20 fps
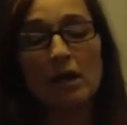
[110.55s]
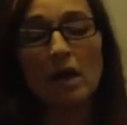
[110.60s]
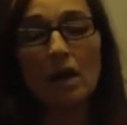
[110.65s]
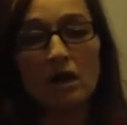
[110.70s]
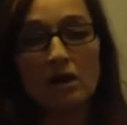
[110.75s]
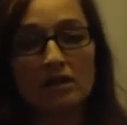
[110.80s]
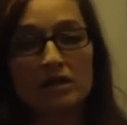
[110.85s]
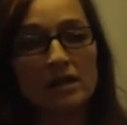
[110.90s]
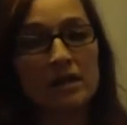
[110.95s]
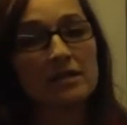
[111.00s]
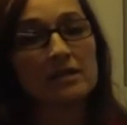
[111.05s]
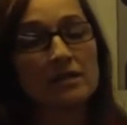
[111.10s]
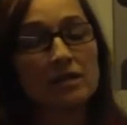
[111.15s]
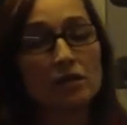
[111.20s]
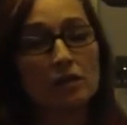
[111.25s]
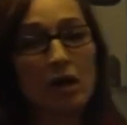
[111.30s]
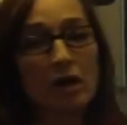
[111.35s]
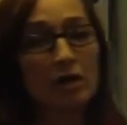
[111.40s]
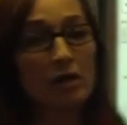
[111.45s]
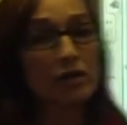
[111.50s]
Our sons and
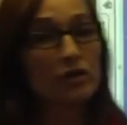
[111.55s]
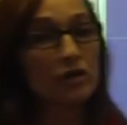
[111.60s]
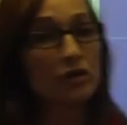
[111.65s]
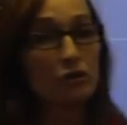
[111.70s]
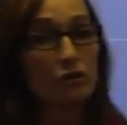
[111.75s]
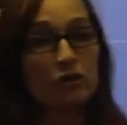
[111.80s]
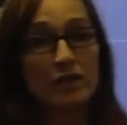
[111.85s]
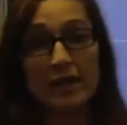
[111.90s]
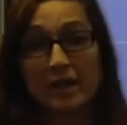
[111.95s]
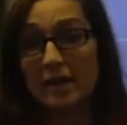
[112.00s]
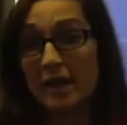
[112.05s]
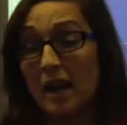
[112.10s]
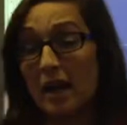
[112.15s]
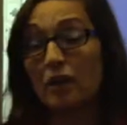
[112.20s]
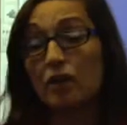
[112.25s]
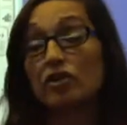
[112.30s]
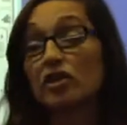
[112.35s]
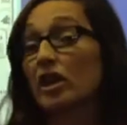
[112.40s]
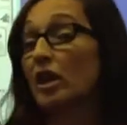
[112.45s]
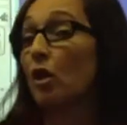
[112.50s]
daughters use technology